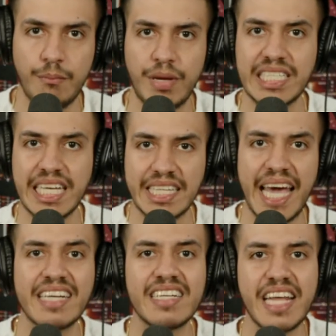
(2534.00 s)
Because at the
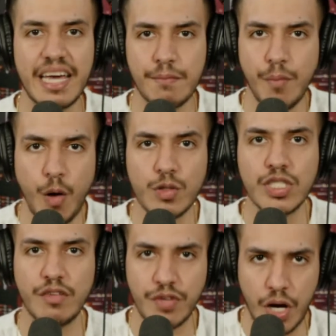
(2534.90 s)
end of the day,
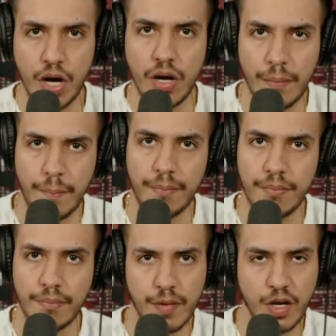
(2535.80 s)
most of y'all,
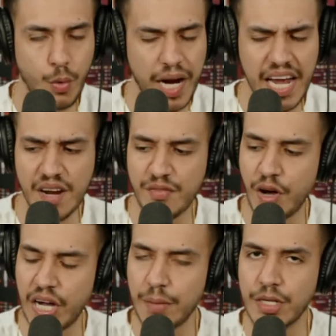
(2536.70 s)
grand
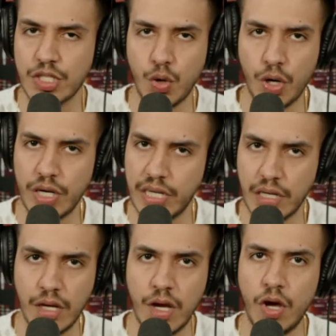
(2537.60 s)
fucking
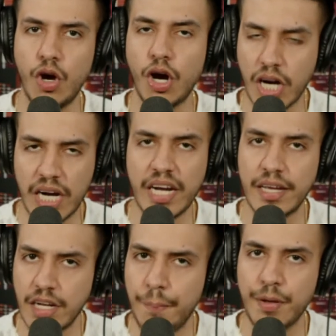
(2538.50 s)
majority, are going to
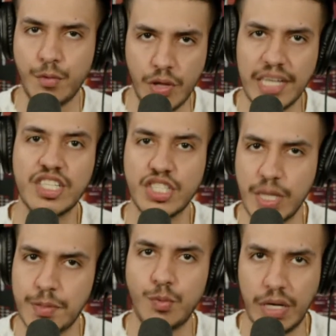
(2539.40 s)
end up in
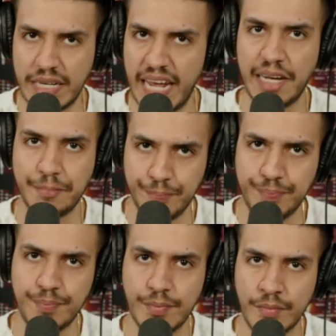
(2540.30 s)
relationships one day.
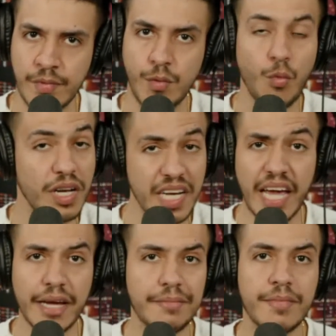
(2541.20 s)
One
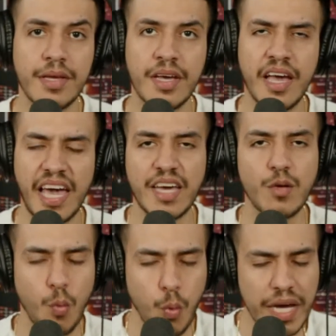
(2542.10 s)
day.
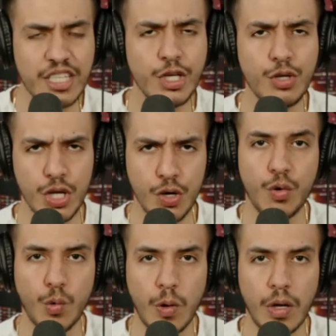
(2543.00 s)
And when you
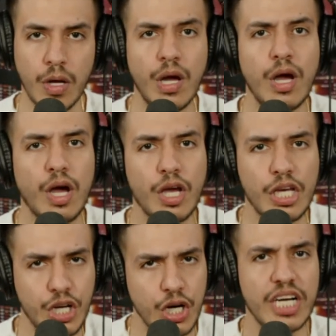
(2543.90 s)
do,
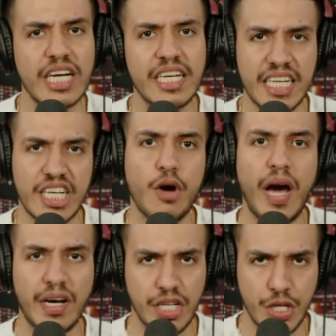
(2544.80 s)
you're going to need to know
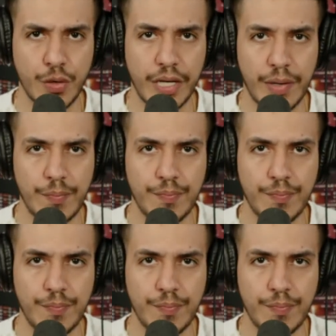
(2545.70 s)
how to do it.